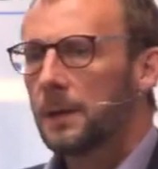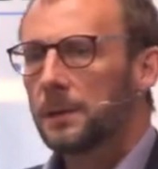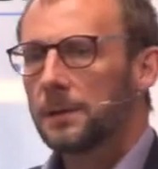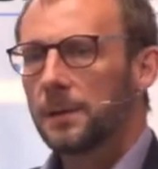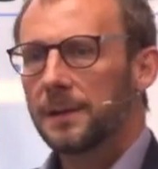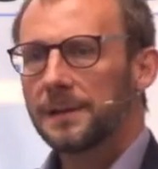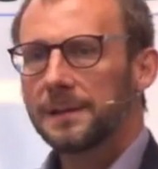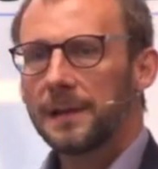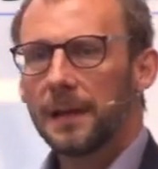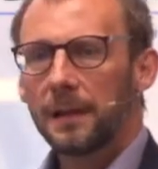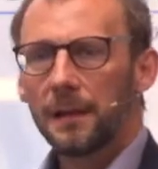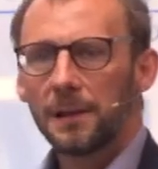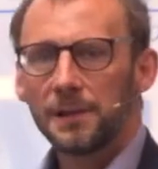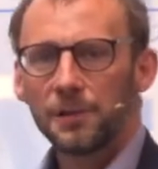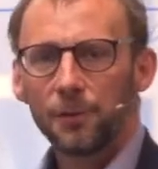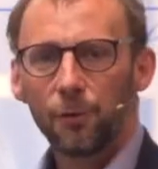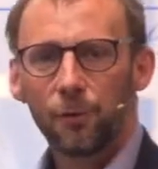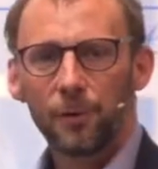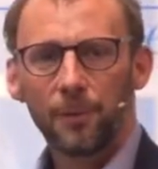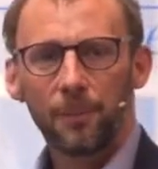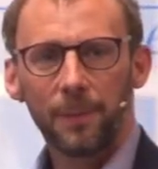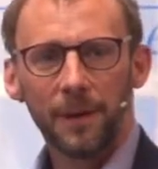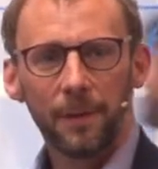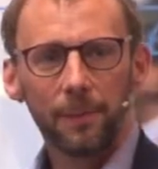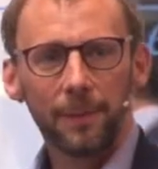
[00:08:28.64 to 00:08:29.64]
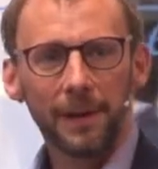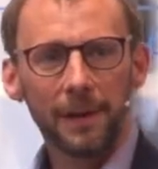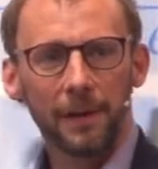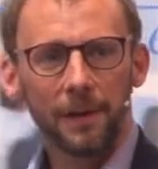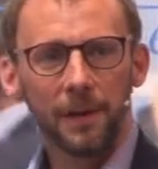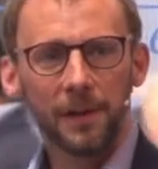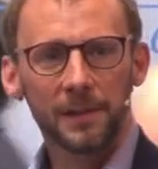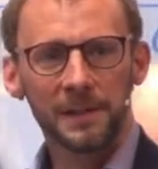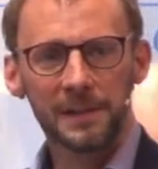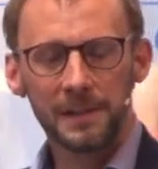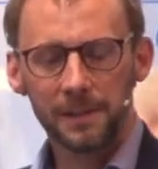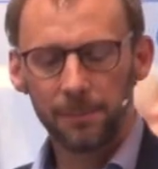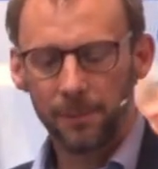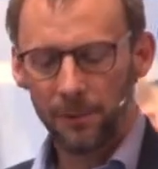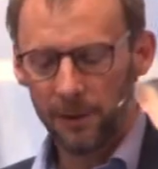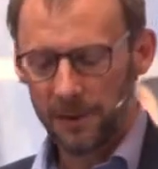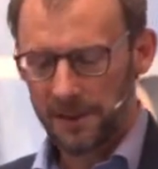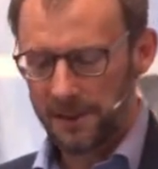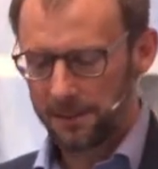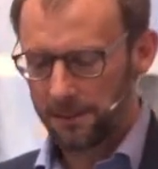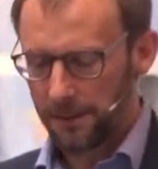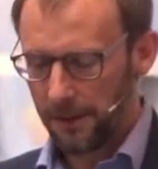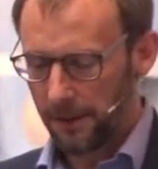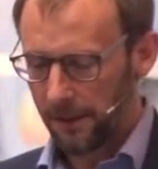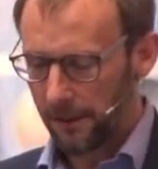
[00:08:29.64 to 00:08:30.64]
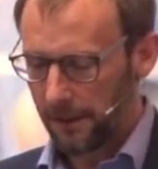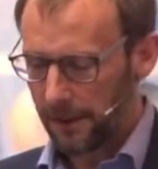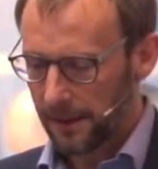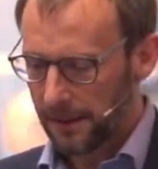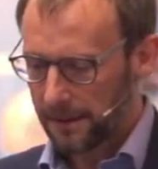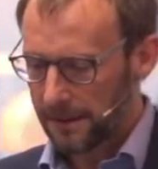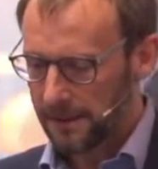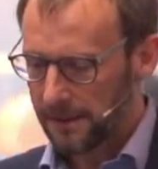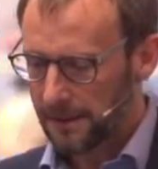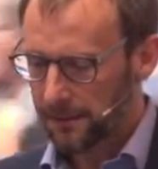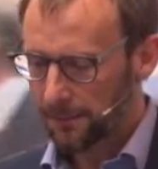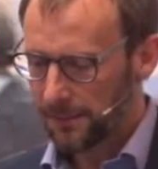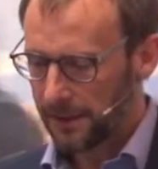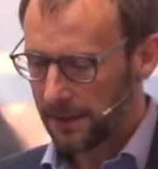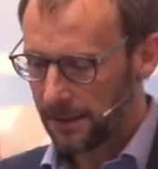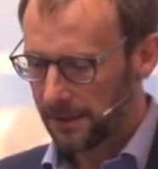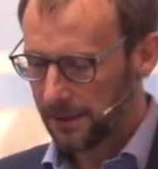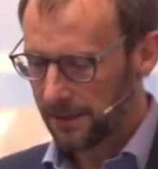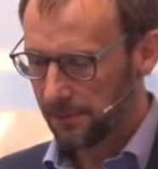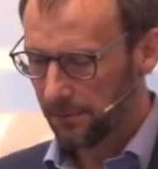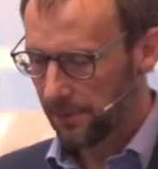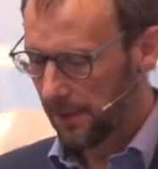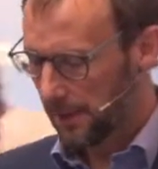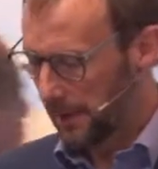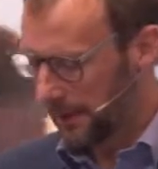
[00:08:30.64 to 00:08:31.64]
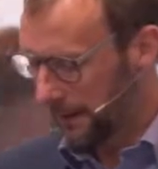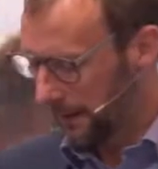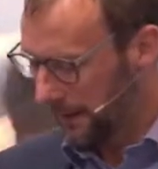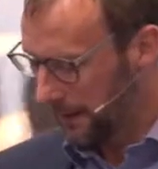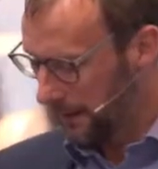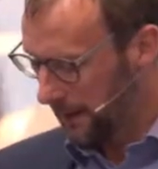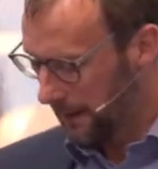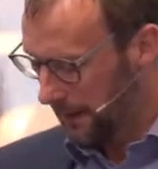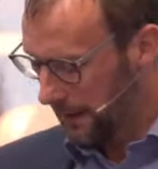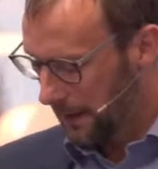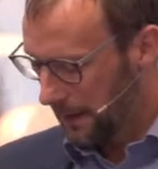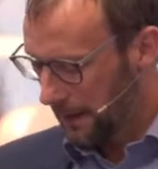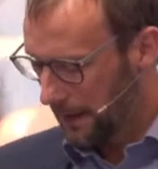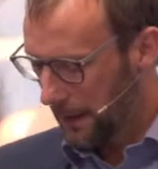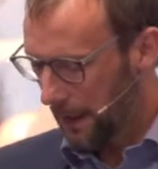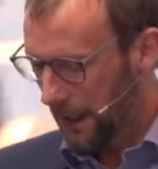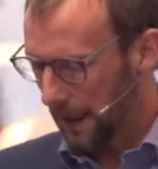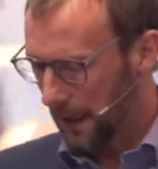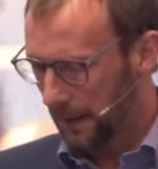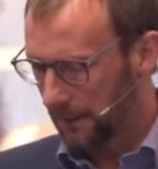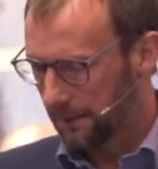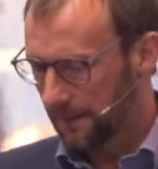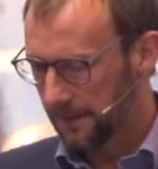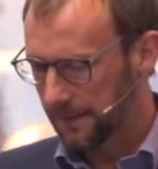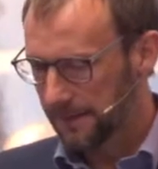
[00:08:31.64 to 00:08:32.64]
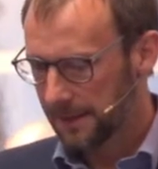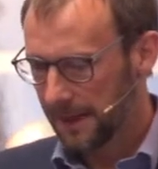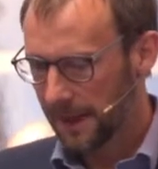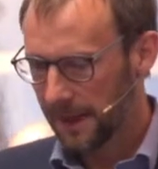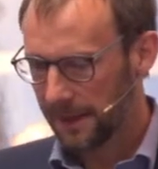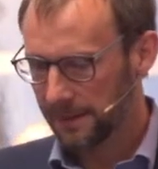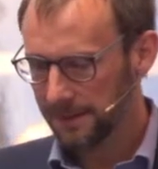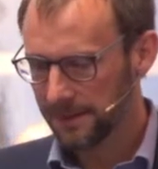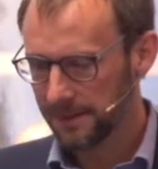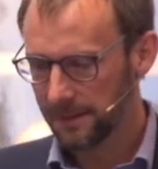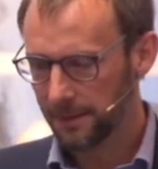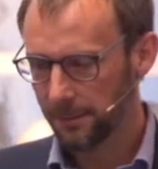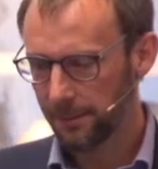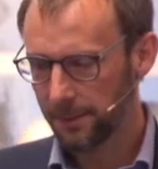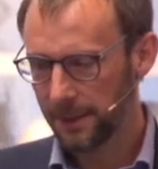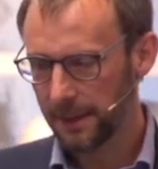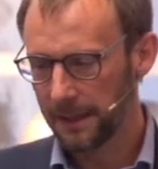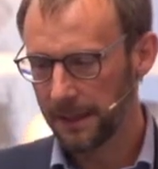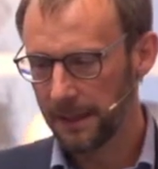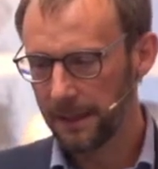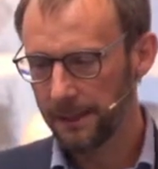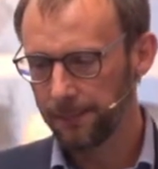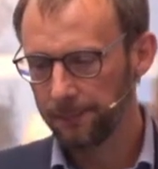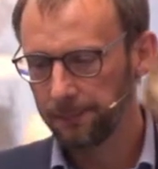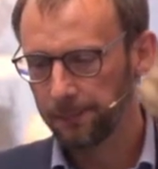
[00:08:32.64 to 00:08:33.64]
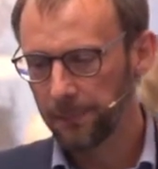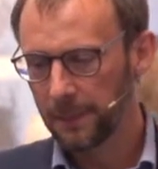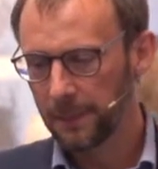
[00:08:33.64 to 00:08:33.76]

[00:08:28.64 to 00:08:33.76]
So I said I'd talk a bit about customer experience, because really this has to be